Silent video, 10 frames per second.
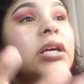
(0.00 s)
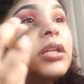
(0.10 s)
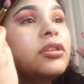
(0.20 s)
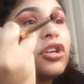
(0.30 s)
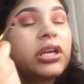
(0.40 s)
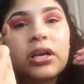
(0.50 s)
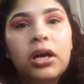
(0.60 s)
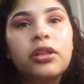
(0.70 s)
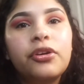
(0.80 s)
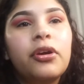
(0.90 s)
looking
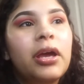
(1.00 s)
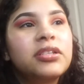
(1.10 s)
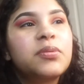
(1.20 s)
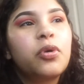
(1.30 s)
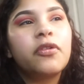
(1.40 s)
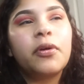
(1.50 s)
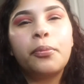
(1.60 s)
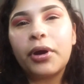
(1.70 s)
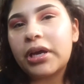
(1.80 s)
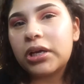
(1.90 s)
color. It's more of a
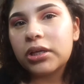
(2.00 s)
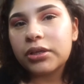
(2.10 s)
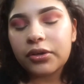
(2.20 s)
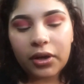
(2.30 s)
bright color